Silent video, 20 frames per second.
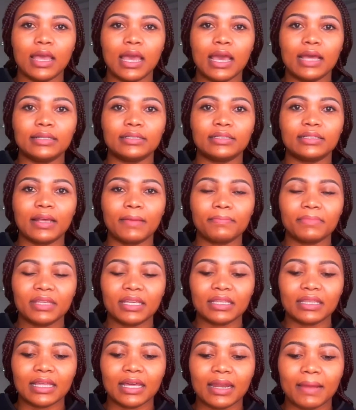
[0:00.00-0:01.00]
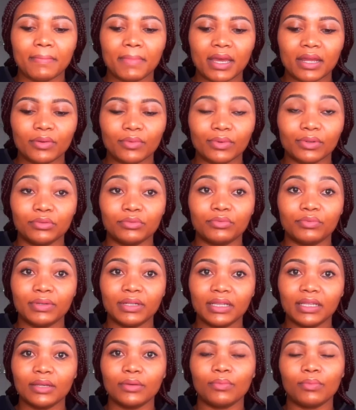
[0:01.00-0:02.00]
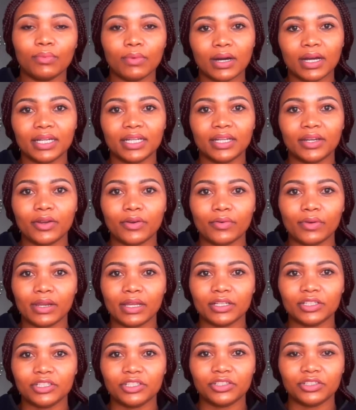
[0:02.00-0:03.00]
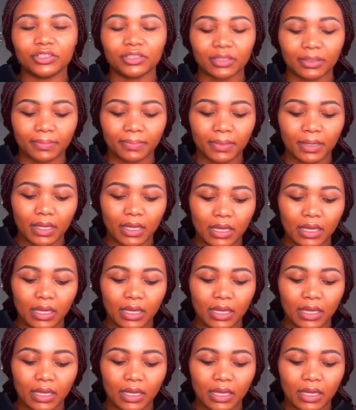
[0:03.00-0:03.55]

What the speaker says: And something that a man will really want in a relationship